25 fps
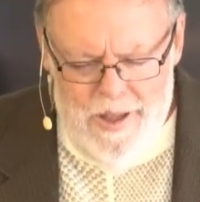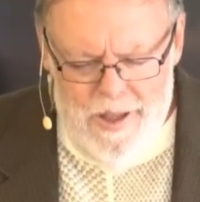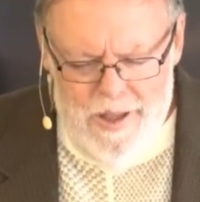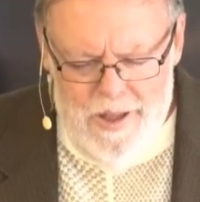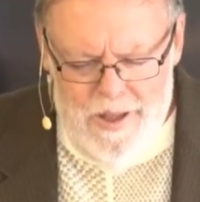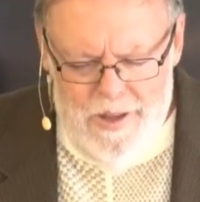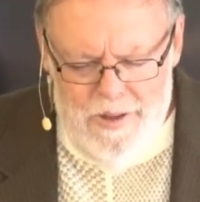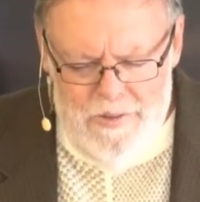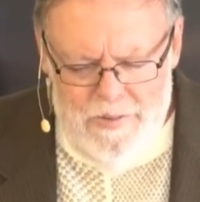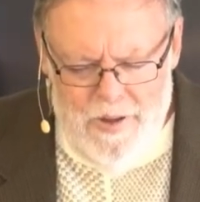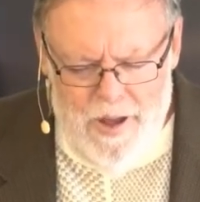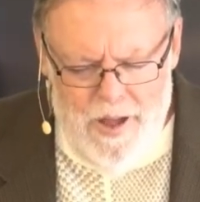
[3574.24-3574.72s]

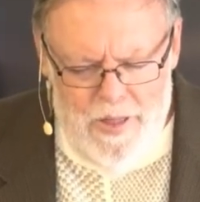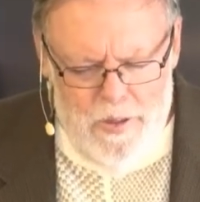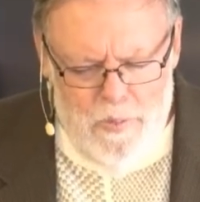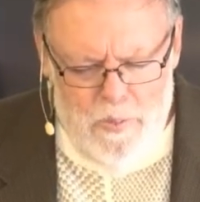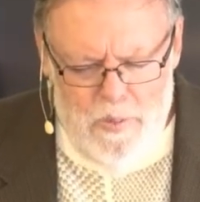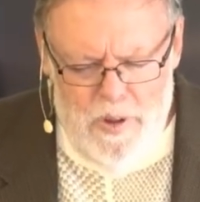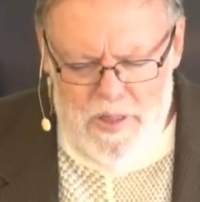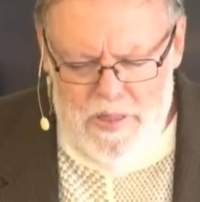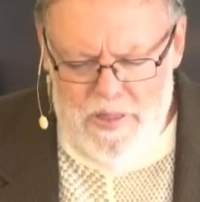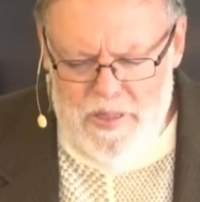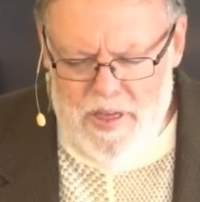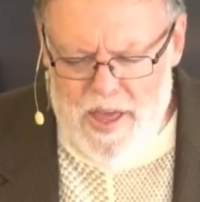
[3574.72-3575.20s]
Father,
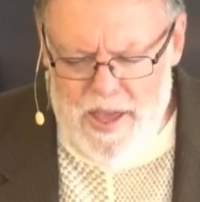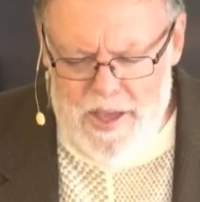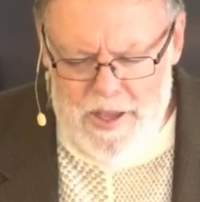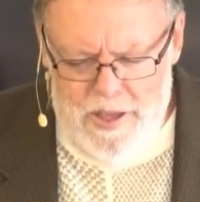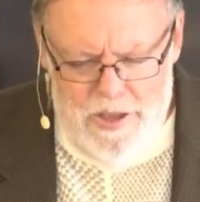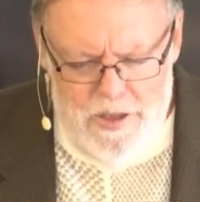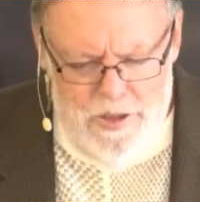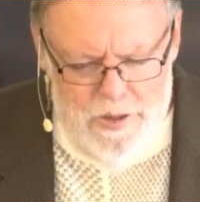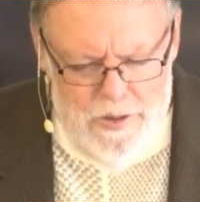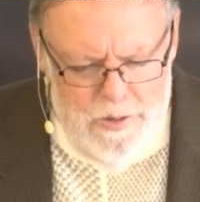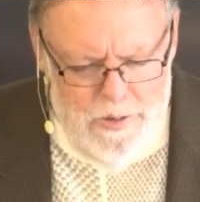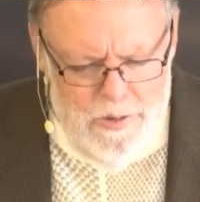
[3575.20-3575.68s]
we thank
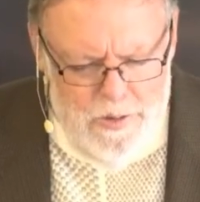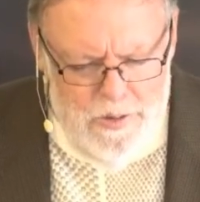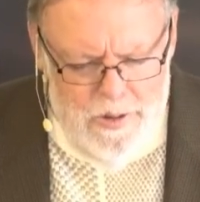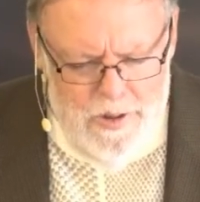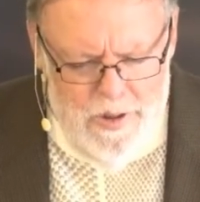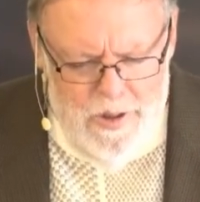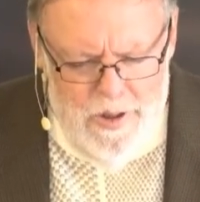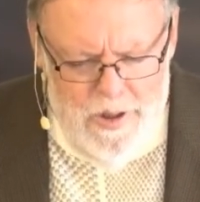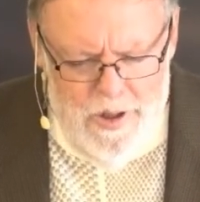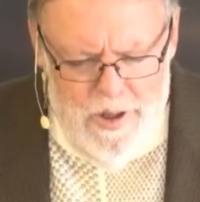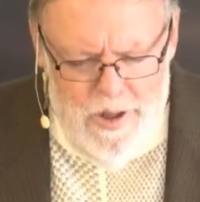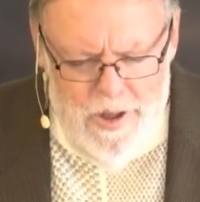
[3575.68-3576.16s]
you
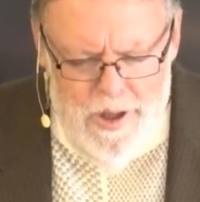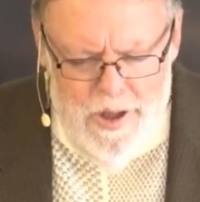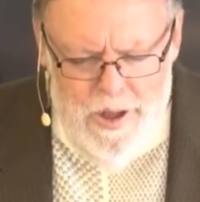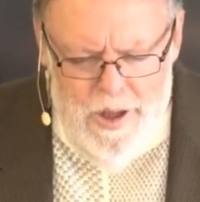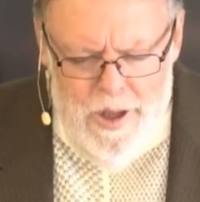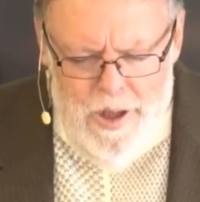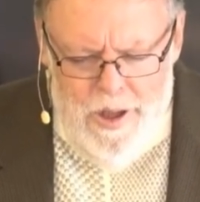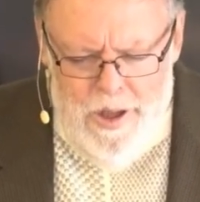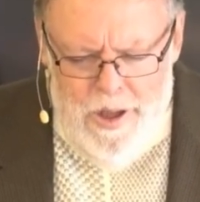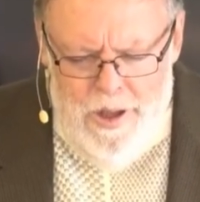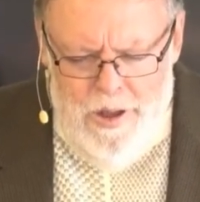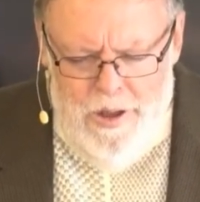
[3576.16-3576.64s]

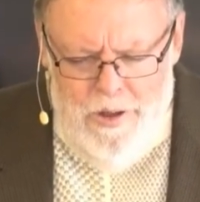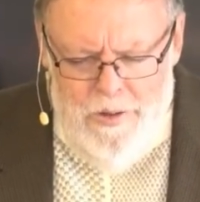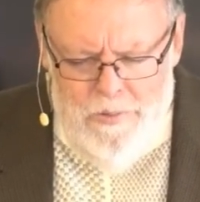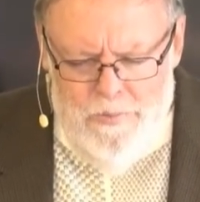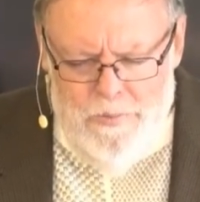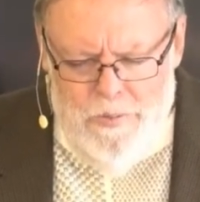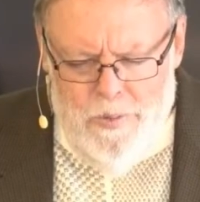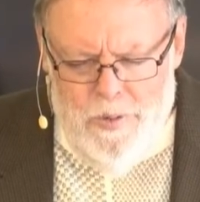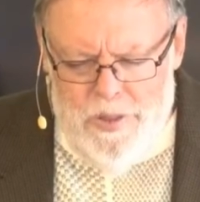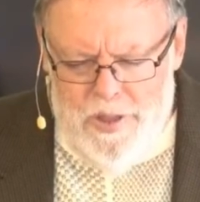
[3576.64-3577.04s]
for